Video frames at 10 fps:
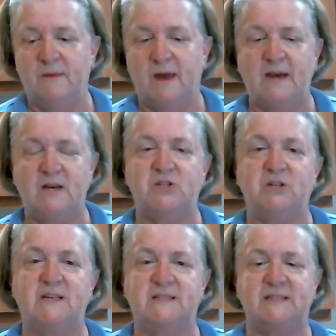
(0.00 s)
And as you
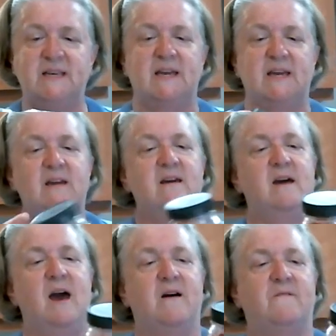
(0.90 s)
can see,
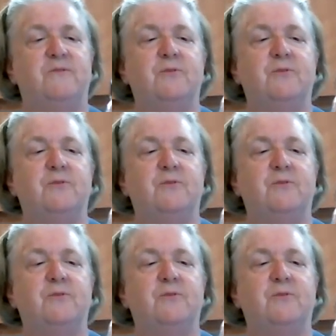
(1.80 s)
of